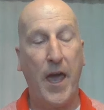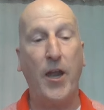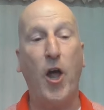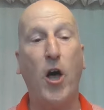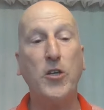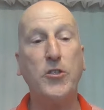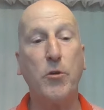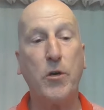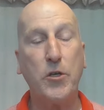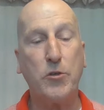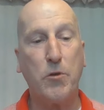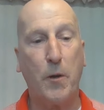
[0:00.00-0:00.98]
and also
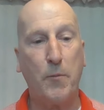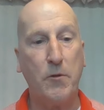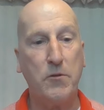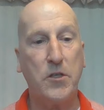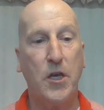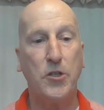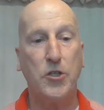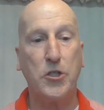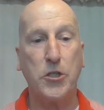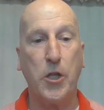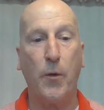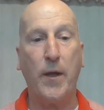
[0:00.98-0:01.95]
contributes to
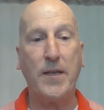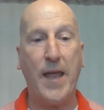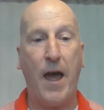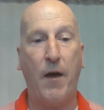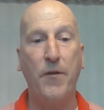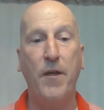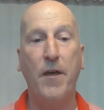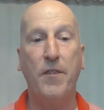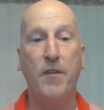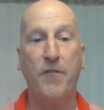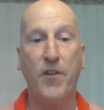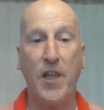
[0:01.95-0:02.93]
slowing down
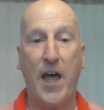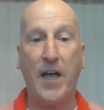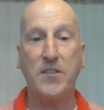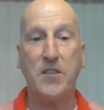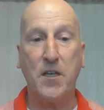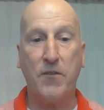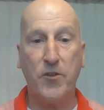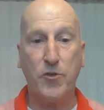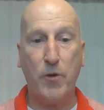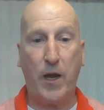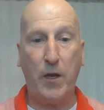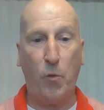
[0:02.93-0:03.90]
the velocity of the
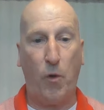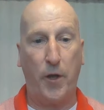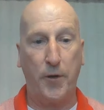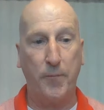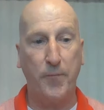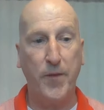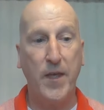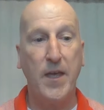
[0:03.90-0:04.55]
drain water.